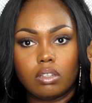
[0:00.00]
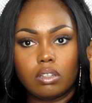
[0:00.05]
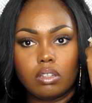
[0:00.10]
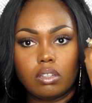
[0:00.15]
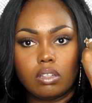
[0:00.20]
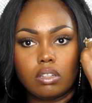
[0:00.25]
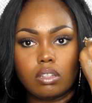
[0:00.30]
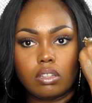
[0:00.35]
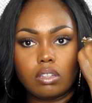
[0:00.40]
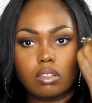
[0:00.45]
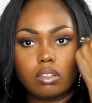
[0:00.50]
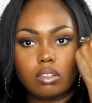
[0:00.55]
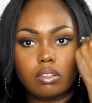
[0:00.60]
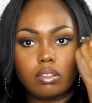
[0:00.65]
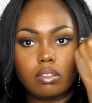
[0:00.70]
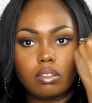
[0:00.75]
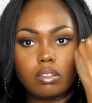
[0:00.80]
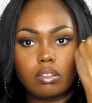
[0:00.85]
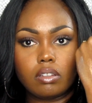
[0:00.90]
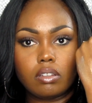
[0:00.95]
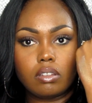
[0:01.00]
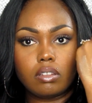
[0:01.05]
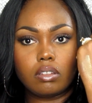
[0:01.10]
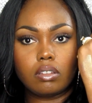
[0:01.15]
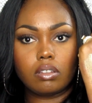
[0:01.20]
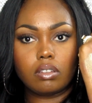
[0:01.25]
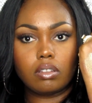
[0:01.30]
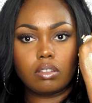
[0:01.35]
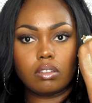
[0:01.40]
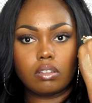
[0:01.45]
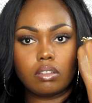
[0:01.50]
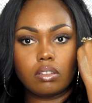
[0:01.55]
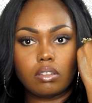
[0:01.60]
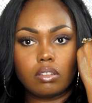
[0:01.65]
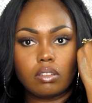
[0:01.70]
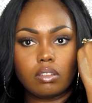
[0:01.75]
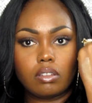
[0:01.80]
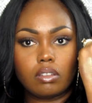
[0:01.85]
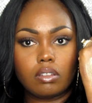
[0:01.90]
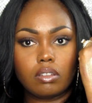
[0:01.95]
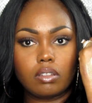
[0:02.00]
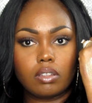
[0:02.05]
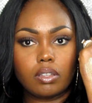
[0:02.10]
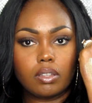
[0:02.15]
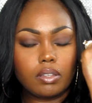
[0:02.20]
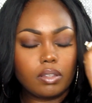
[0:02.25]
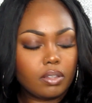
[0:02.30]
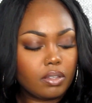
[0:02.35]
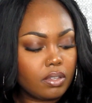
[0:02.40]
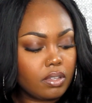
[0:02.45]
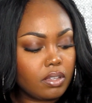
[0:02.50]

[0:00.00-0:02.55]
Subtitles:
Nothing is said.